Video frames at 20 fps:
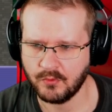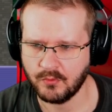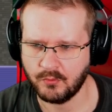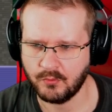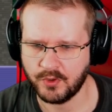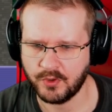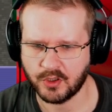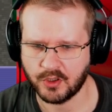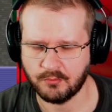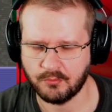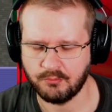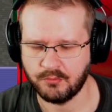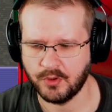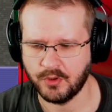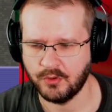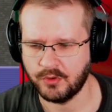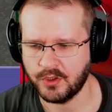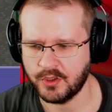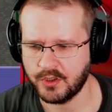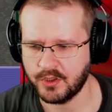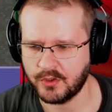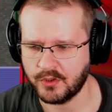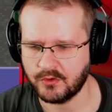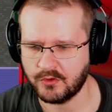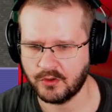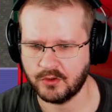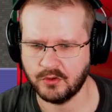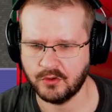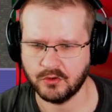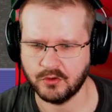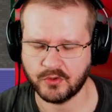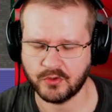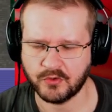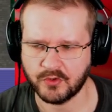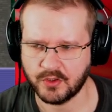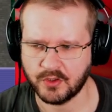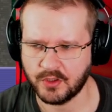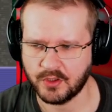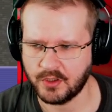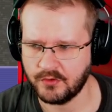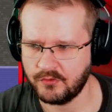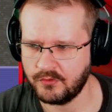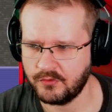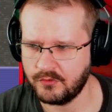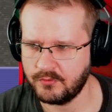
We got a bogey and that's gonna cost us a life.